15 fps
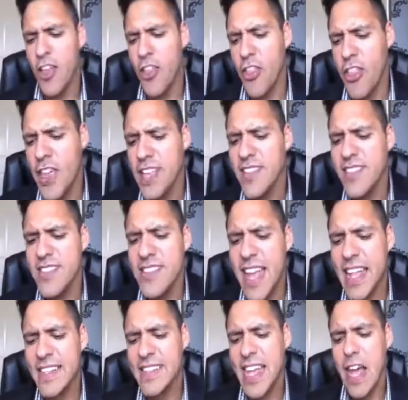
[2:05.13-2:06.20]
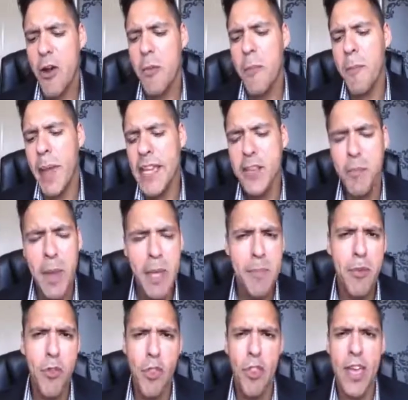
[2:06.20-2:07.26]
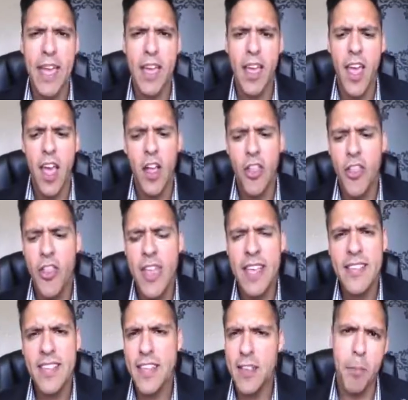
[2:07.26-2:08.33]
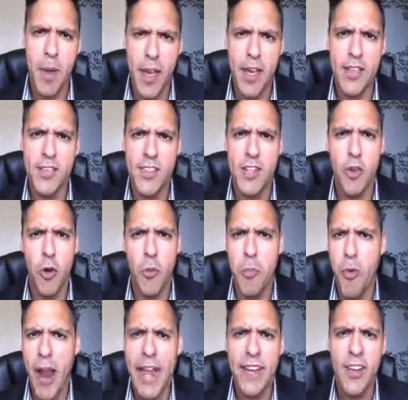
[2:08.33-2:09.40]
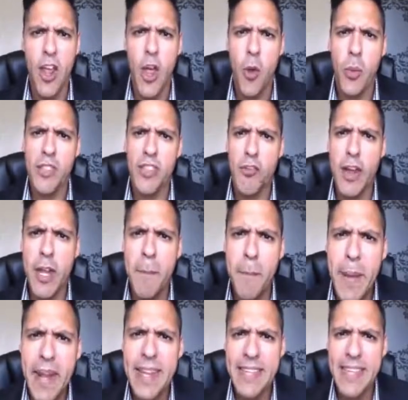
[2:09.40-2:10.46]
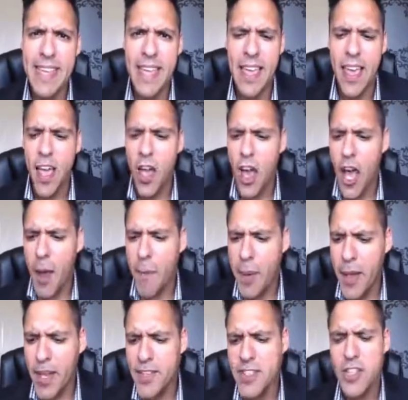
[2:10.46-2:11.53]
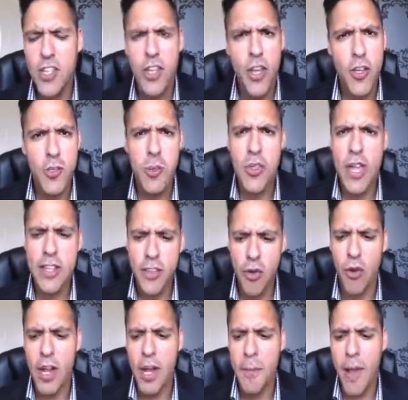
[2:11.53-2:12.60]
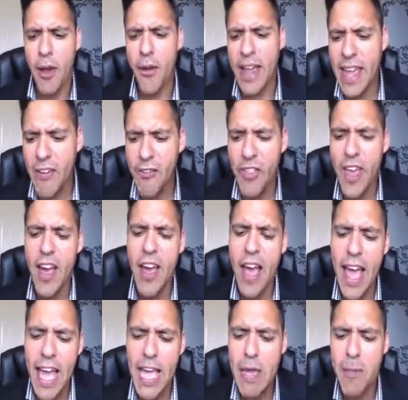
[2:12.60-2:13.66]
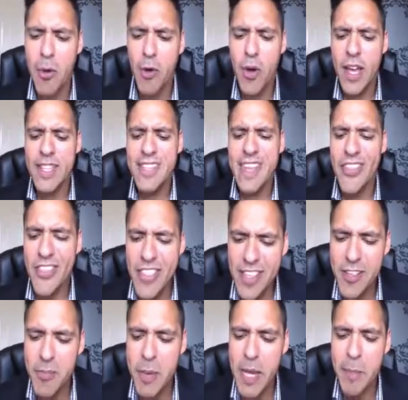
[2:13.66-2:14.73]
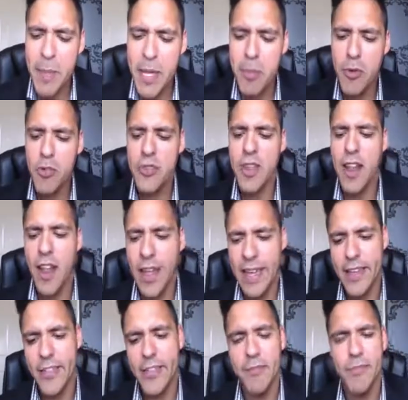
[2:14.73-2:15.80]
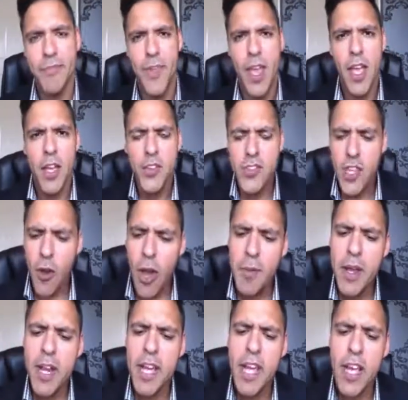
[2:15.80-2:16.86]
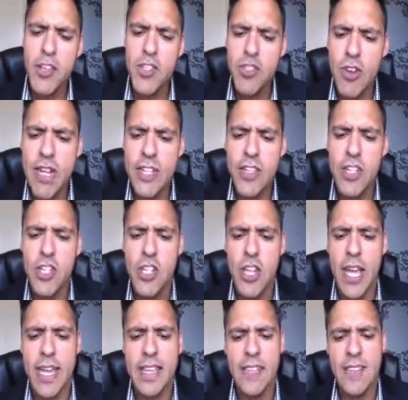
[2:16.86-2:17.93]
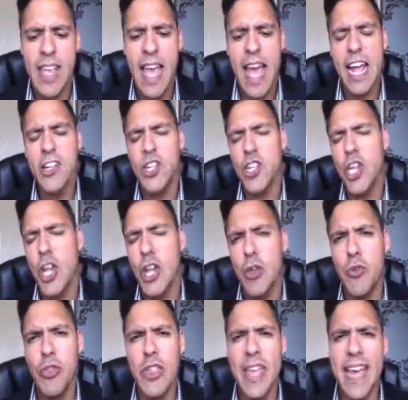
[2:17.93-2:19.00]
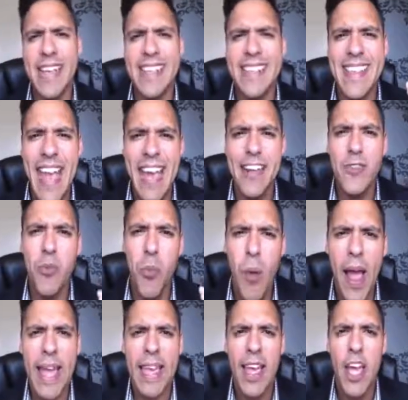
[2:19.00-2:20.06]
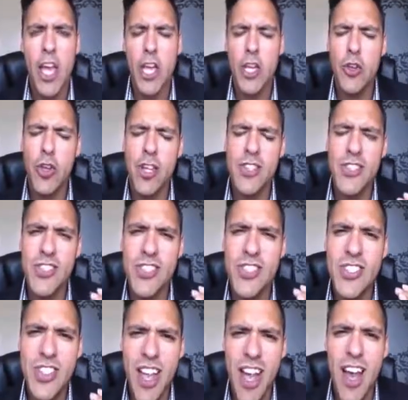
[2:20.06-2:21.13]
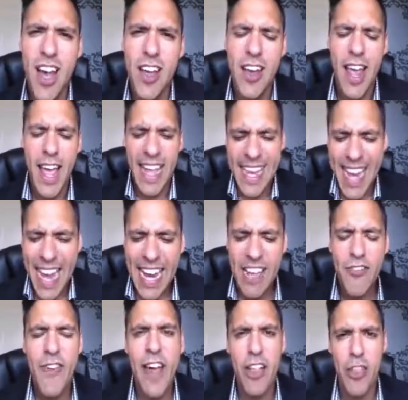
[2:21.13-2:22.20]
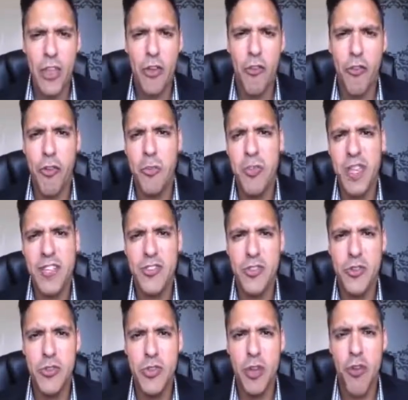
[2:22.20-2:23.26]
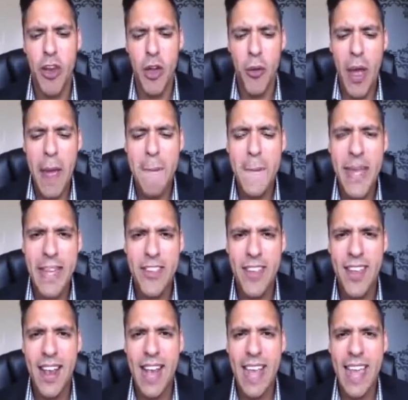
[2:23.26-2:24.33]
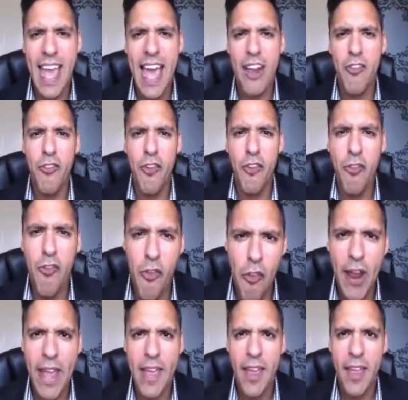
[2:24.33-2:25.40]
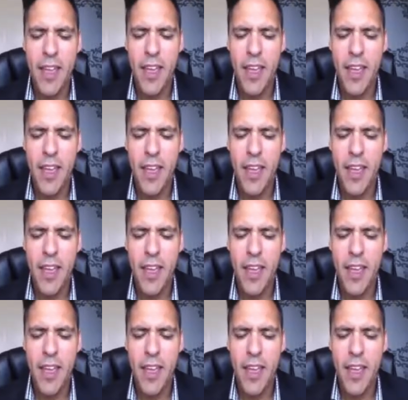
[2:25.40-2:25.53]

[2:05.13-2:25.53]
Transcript: This stands out, makes people think this is a person or brand with credibility. A person that knows what they're talking about if they are able to get this many people to like them. So I'm going to cut straight to the chase and show you the exact way you can start getting value from this tutorial immediately and for free.